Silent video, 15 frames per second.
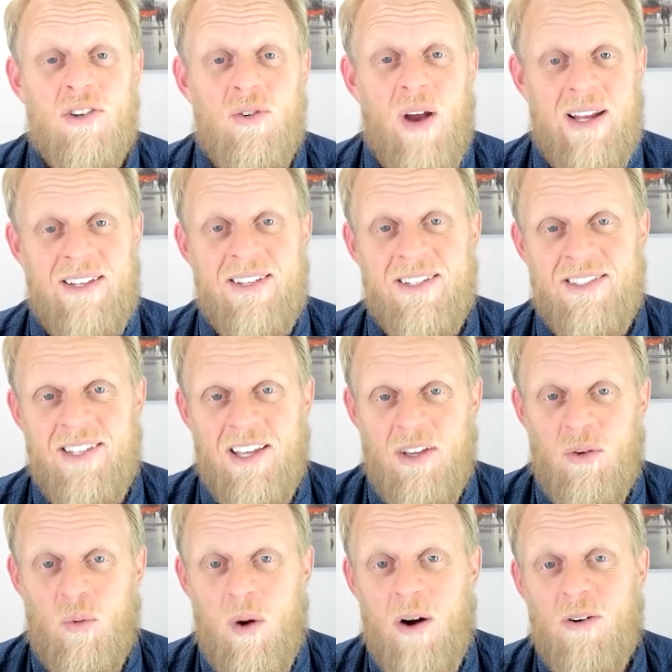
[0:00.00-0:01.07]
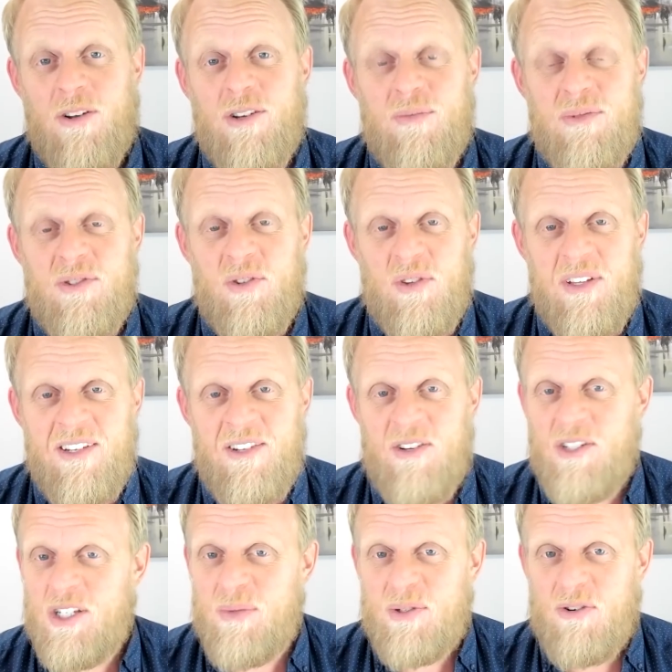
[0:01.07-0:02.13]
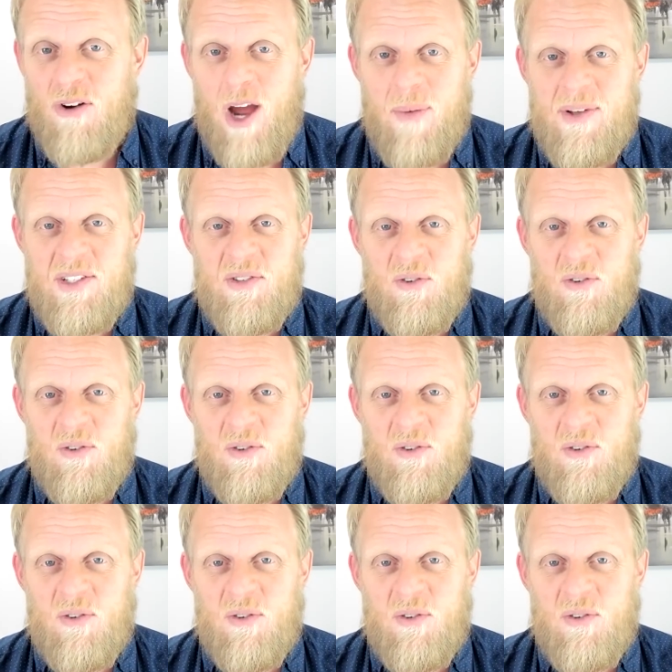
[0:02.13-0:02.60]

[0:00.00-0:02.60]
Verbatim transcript: Great to see you. Welcome to the new subscribers.